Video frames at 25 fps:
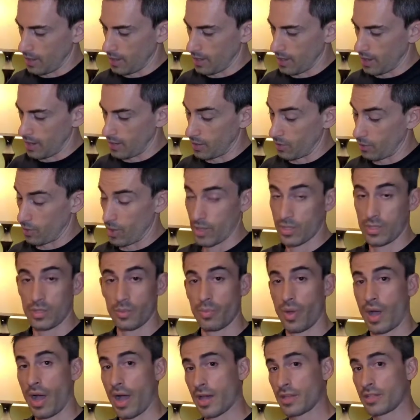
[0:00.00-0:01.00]
A direct
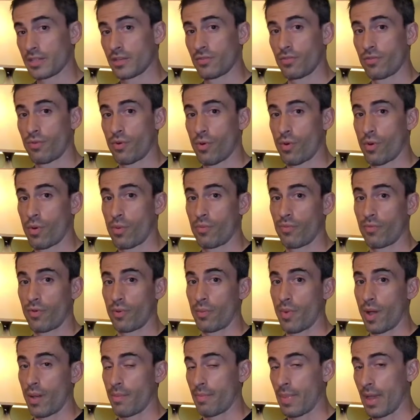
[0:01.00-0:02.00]
deposit form from
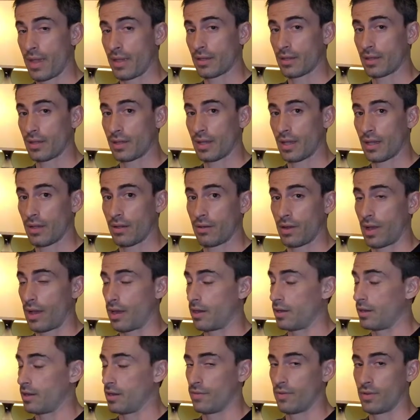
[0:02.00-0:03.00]
my bank account. I
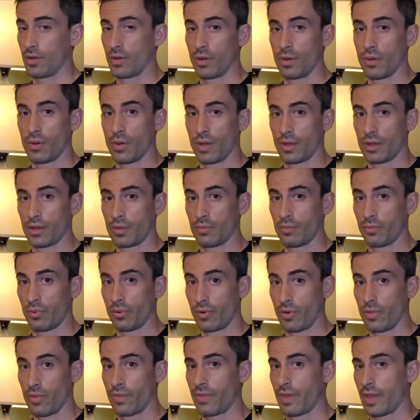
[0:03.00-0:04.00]
didn't even know I could
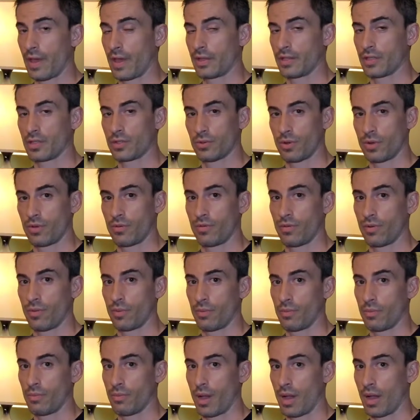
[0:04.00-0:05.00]
print that straight from
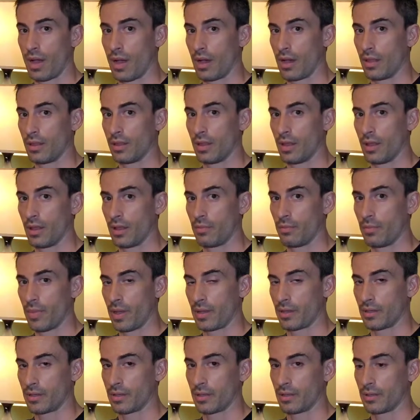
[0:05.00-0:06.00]
my online
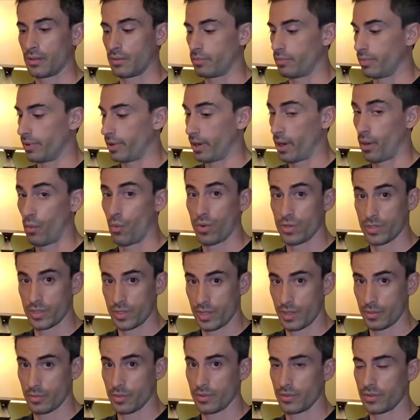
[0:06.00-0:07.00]
banking, but I was
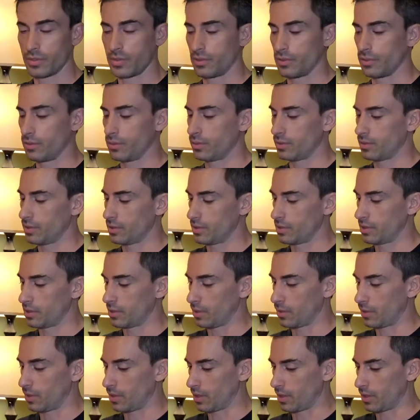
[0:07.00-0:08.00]
able to.
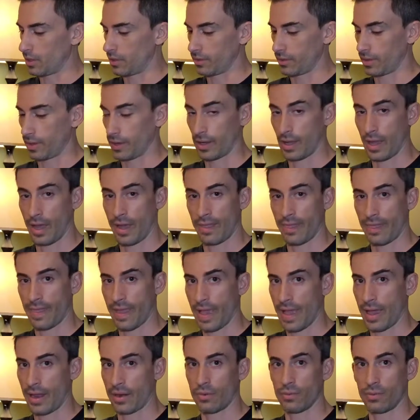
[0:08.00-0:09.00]
So I got
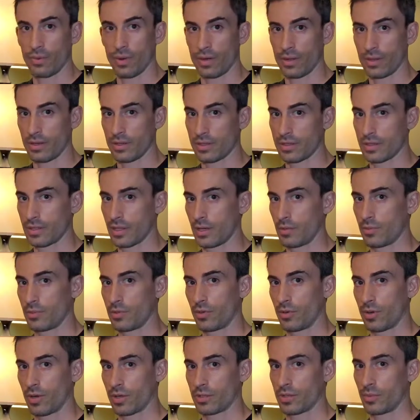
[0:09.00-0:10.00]
that ready to set up
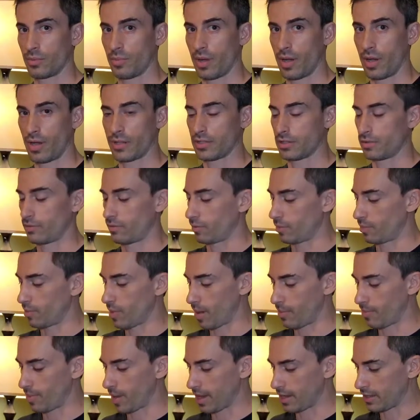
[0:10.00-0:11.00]
direct deposit for my
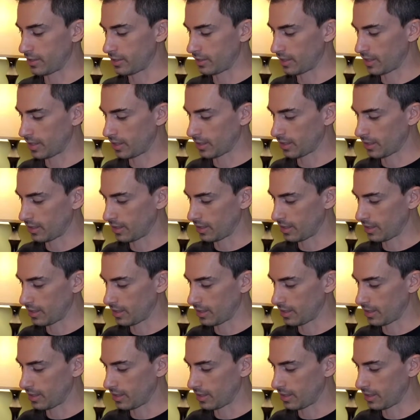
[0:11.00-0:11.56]
paycheck.